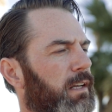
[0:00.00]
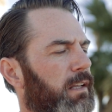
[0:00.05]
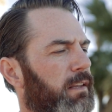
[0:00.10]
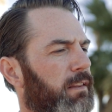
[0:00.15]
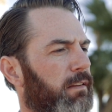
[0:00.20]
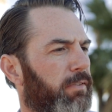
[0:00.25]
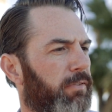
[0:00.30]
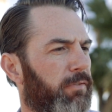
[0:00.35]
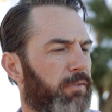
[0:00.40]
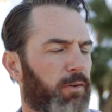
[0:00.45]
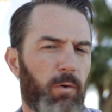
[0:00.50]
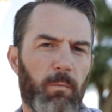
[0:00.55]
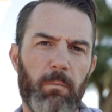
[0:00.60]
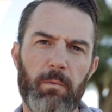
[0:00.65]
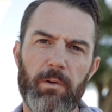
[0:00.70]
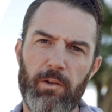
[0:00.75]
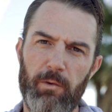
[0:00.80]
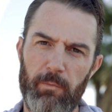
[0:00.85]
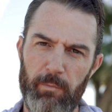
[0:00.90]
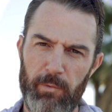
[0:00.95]
in the
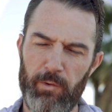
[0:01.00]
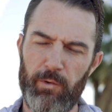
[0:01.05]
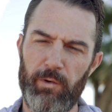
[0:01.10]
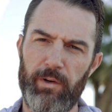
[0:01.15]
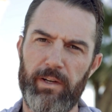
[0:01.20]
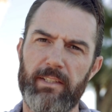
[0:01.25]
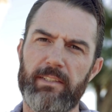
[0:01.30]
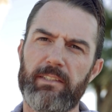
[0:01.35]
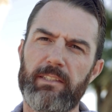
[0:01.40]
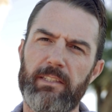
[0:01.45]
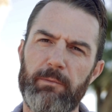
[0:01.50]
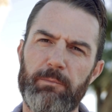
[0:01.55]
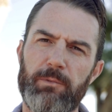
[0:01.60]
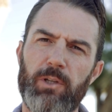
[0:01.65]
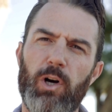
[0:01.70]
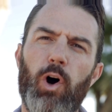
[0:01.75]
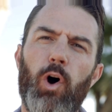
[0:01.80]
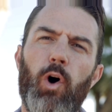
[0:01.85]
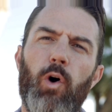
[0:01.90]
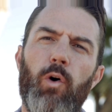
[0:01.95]
film community seem
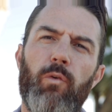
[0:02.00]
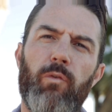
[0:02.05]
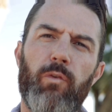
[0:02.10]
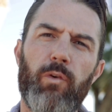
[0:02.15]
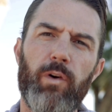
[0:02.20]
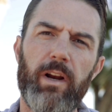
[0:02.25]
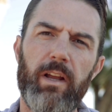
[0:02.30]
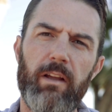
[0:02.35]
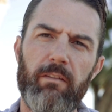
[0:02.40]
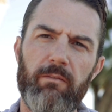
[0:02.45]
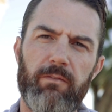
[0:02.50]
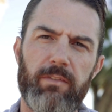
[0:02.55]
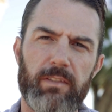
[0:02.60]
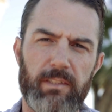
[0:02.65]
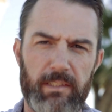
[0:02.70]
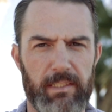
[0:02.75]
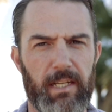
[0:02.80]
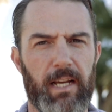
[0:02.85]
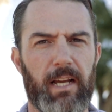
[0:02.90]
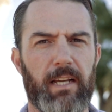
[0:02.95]
to
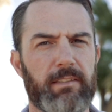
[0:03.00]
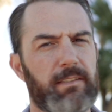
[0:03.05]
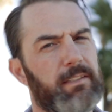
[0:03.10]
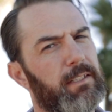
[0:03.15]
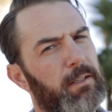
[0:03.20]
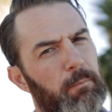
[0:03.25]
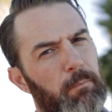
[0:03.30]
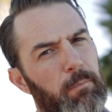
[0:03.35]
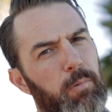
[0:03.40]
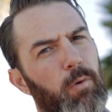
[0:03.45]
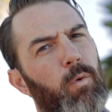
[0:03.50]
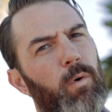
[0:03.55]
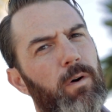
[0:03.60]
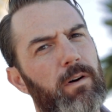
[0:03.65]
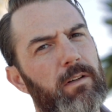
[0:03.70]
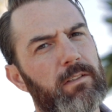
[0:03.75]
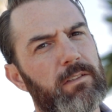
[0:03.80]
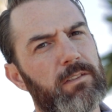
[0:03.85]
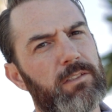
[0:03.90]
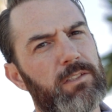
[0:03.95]
overemphasize the
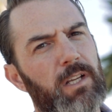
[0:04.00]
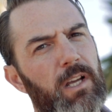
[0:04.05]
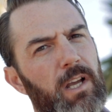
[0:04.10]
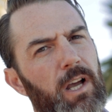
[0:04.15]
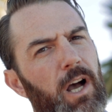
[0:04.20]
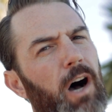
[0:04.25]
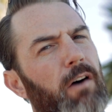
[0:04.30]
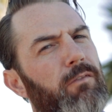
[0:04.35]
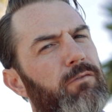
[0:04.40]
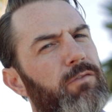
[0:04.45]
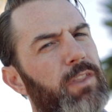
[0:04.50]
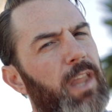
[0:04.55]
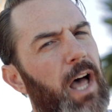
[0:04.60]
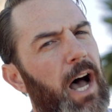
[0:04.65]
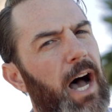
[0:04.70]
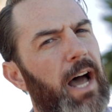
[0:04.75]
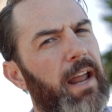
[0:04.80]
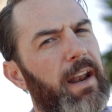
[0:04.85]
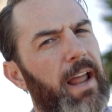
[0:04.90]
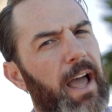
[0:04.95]
importance of
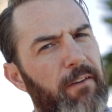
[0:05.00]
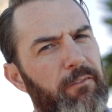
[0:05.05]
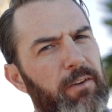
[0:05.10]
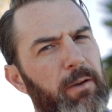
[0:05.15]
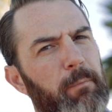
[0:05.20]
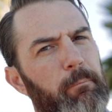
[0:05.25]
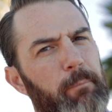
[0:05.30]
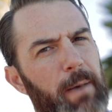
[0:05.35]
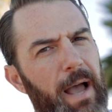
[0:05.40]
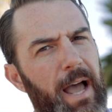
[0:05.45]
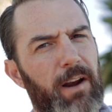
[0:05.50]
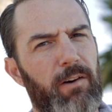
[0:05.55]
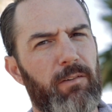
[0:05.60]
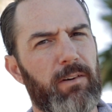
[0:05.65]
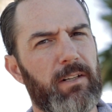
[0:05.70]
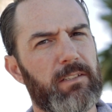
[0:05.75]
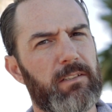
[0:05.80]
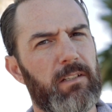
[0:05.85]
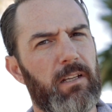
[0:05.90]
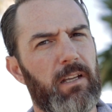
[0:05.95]
not having
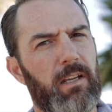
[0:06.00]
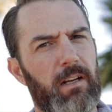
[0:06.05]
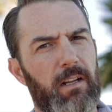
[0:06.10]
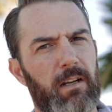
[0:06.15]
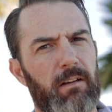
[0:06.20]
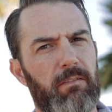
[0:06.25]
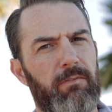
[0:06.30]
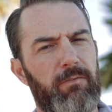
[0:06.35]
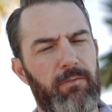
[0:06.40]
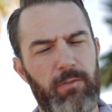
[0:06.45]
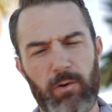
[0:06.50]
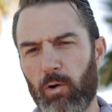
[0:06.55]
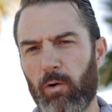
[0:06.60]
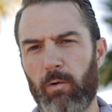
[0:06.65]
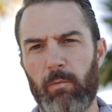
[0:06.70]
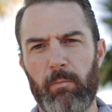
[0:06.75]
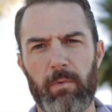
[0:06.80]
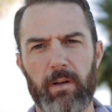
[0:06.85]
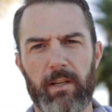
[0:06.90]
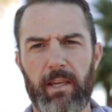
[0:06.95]
batteries in a
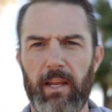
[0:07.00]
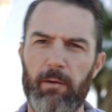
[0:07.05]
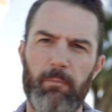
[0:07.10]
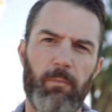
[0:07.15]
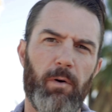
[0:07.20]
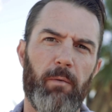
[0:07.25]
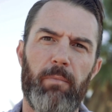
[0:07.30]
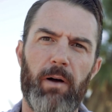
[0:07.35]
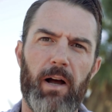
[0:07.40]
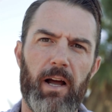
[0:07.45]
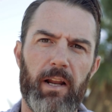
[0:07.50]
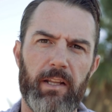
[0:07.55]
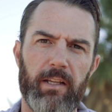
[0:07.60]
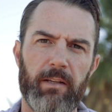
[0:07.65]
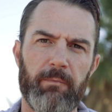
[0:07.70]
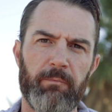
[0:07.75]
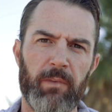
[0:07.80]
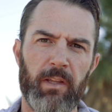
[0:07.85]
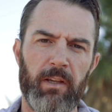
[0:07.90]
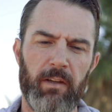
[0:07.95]
film camera
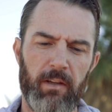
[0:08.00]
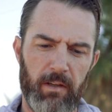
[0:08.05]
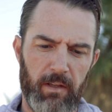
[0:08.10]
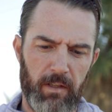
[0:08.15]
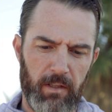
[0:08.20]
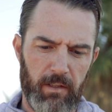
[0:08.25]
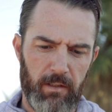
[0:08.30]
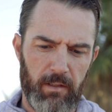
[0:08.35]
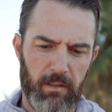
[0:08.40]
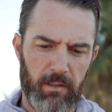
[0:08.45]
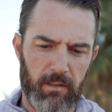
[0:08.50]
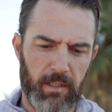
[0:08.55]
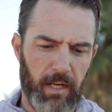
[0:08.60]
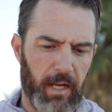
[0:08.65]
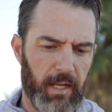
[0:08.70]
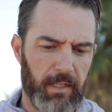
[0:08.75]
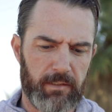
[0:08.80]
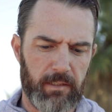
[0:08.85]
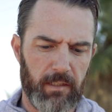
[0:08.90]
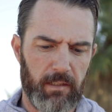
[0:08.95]
body.
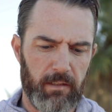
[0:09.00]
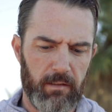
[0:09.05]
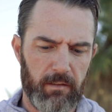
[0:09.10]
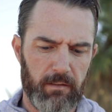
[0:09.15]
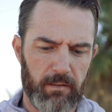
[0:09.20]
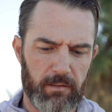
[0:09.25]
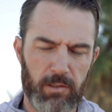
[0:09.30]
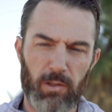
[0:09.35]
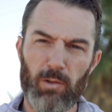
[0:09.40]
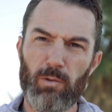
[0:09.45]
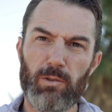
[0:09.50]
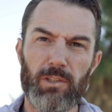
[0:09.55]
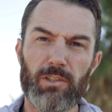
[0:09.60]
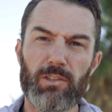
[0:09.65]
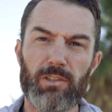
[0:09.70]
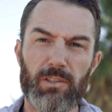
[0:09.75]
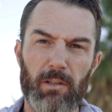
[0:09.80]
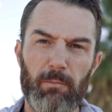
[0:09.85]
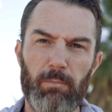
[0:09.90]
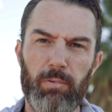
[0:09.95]
Guys, uh, the
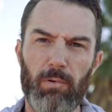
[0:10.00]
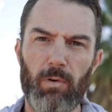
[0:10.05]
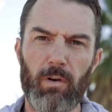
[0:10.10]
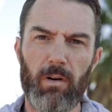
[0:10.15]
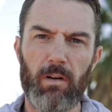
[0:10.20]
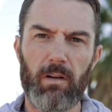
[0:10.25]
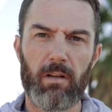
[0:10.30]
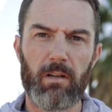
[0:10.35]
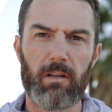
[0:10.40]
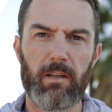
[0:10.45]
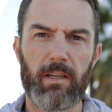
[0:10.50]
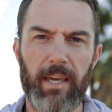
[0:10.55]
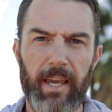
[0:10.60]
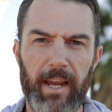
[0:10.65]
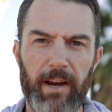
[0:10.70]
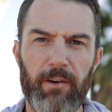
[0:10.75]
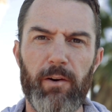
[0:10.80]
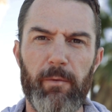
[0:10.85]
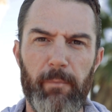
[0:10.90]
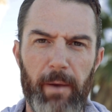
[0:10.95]
solution's simple.
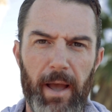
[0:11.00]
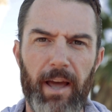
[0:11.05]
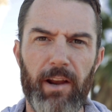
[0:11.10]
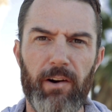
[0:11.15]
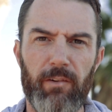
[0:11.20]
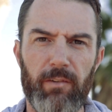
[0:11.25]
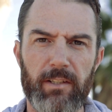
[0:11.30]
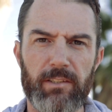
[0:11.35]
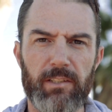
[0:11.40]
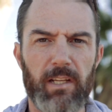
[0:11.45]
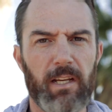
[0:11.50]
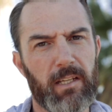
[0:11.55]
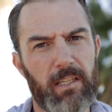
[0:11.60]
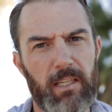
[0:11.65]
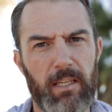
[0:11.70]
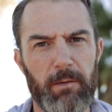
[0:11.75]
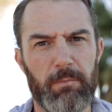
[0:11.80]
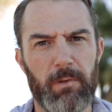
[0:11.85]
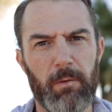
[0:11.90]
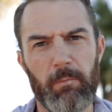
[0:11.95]
Carry batteries and
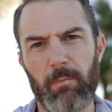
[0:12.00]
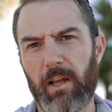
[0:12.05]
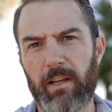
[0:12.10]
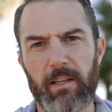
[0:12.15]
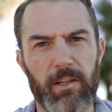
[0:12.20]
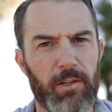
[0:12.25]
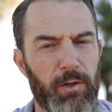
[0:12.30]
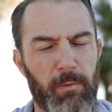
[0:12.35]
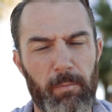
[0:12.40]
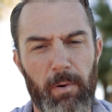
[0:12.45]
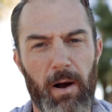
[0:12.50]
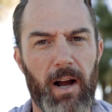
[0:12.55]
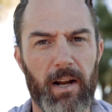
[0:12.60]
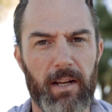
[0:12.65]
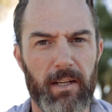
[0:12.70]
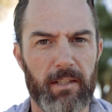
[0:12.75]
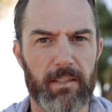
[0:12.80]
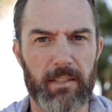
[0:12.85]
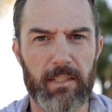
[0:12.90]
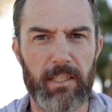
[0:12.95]
keep them like in your
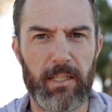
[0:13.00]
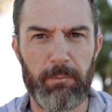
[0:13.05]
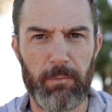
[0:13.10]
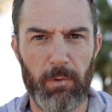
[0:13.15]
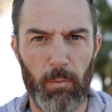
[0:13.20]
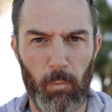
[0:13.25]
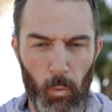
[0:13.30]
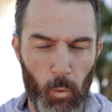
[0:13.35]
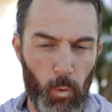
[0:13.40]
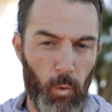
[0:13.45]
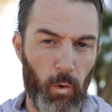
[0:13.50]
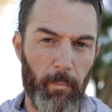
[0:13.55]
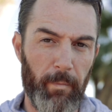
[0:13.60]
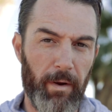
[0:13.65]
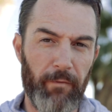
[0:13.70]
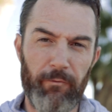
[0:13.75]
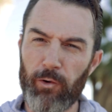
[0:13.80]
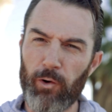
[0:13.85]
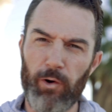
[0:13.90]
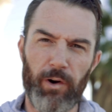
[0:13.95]
pocket to keep them warm
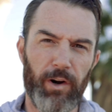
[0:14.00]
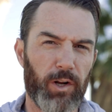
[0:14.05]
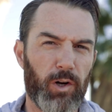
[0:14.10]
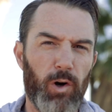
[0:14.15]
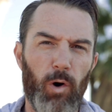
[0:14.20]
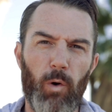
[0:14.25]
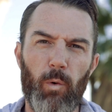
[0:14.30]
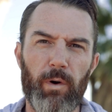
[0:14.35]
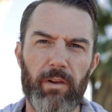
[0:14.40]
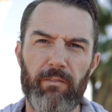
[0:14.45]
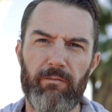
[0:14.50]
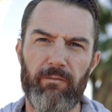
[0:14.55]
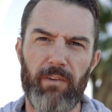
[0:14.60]
if you're in a cold